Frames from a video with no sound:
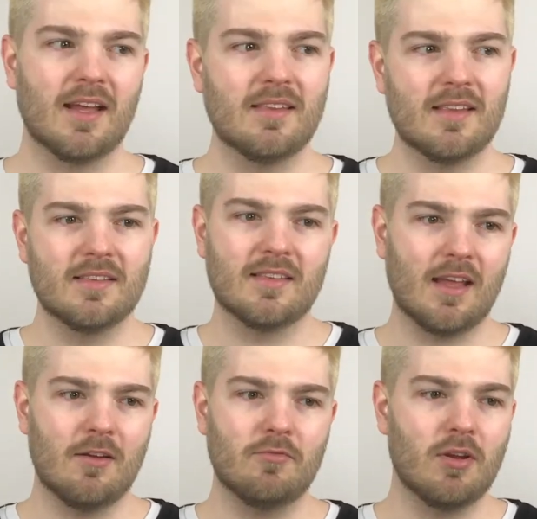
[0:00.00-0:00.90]
And then
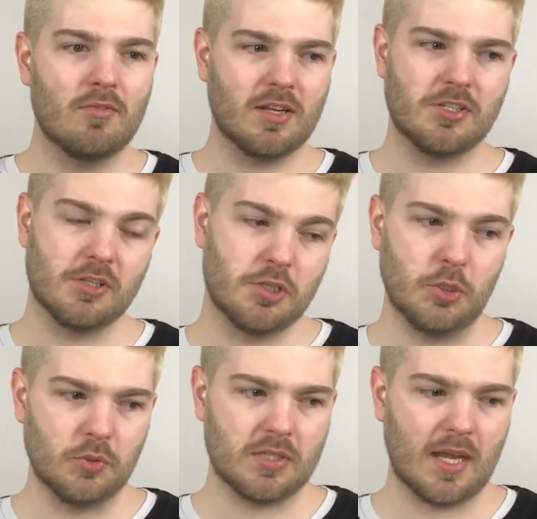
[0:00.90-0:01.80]
they rearranged the
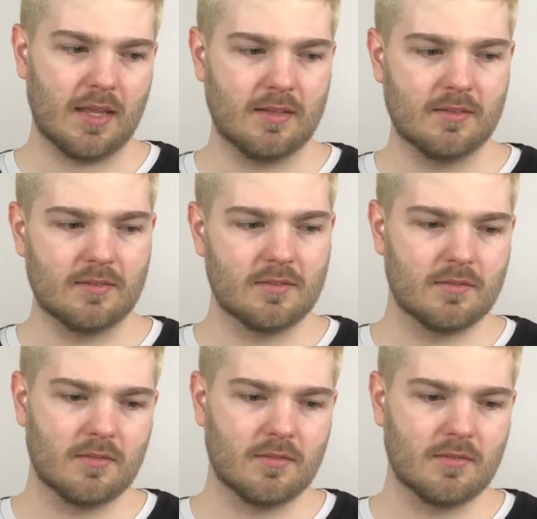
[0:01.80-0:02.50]
shoot and